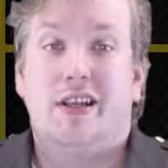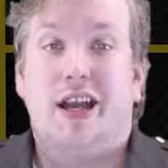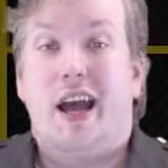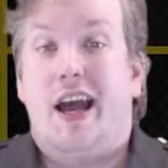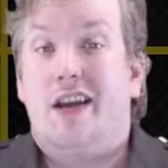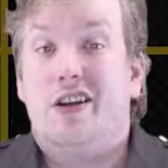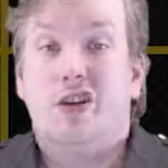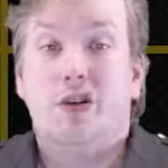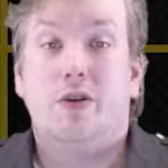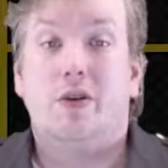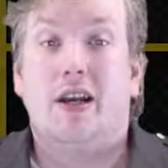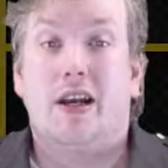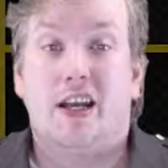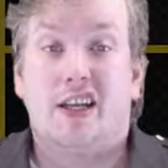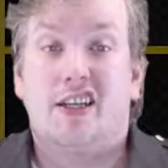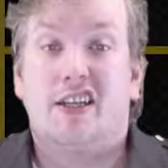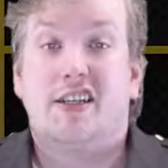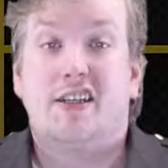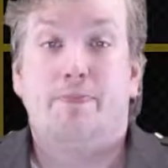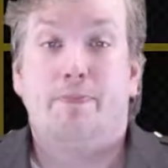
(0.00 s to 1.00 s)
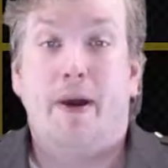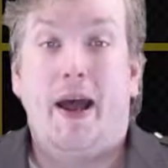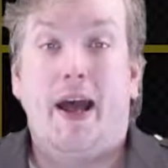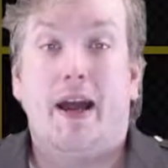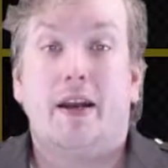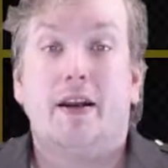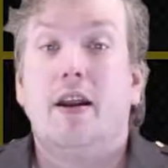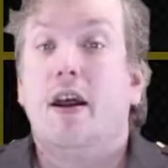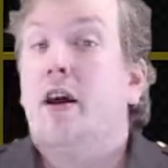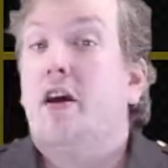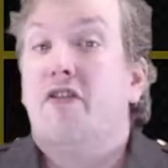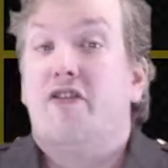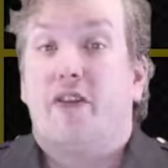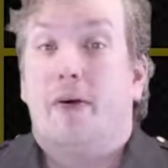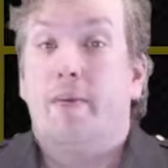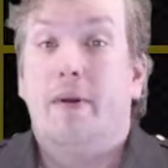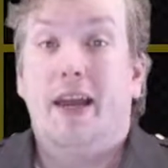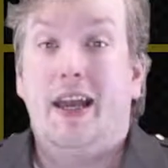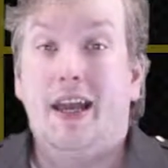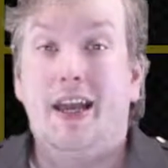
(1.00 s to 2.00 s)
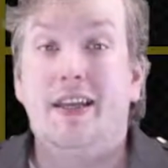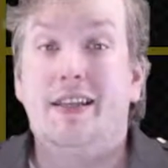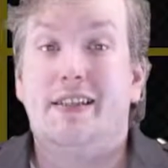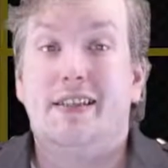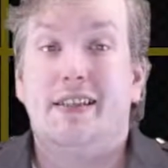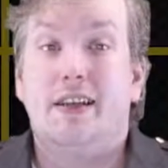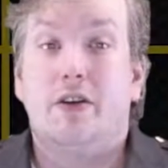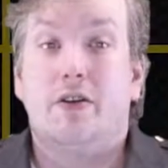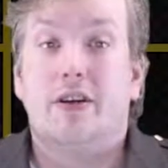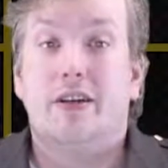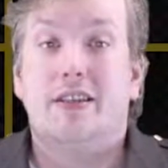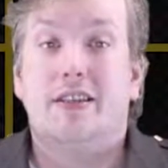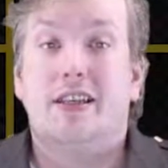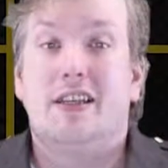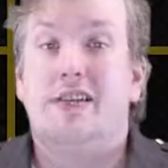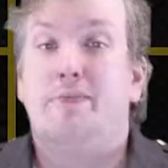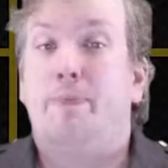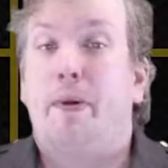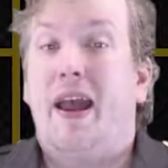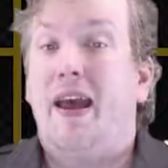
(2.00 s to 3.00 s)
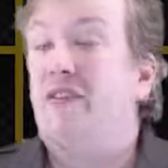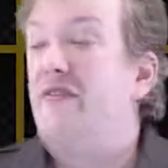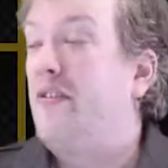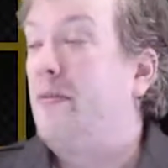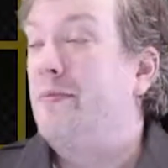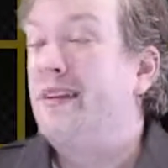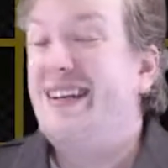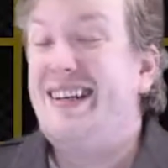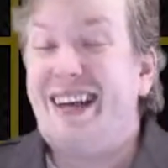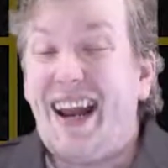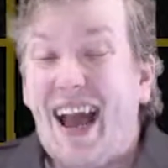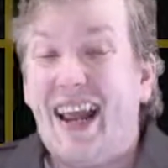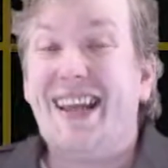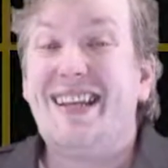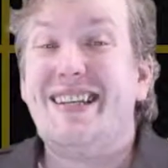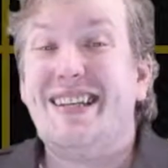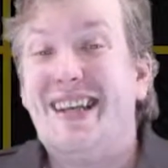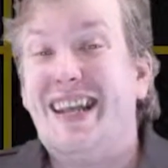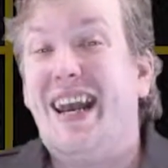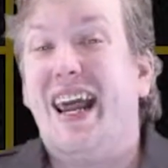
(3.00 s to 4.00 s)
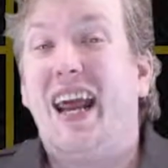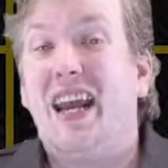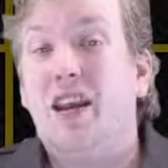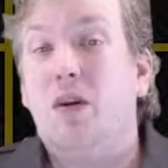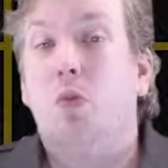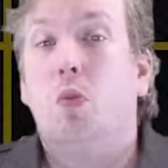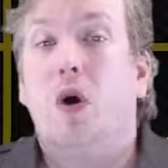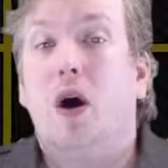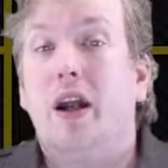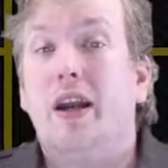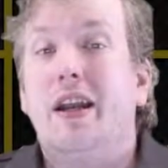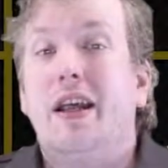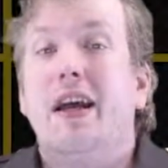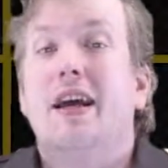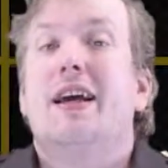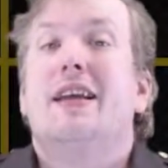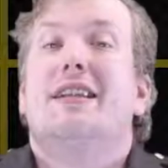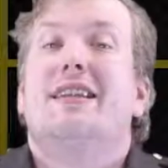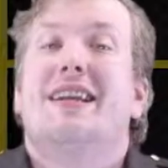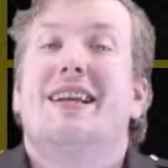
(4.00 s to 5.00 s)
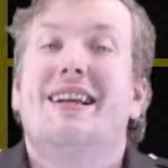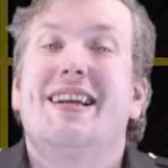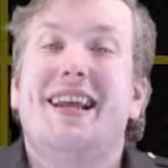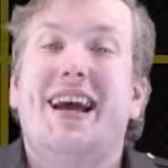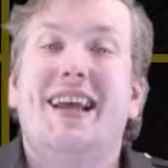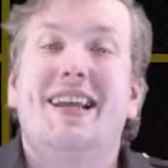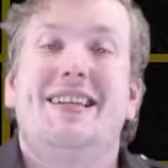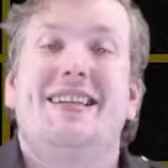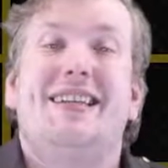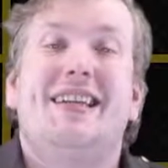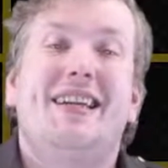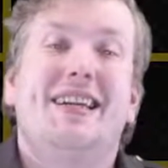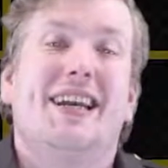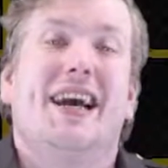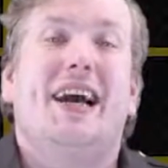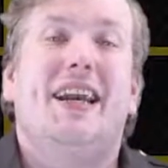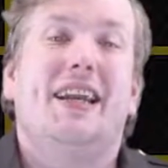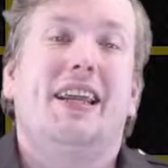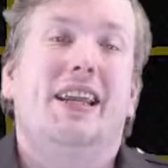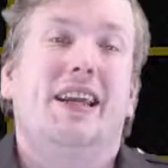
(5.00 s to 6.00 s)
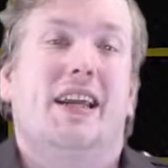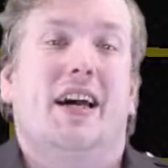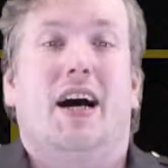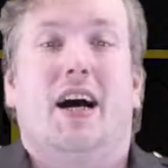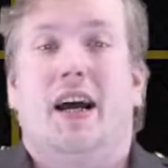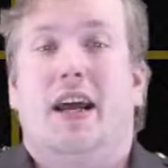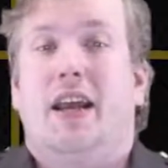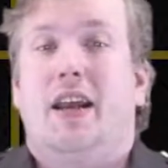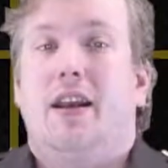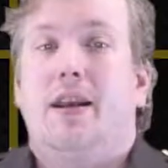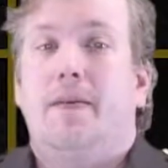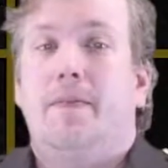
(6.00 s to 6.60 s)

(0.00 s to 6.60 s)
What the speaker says: as you can expect from any series that spanned from 1981 to 1999.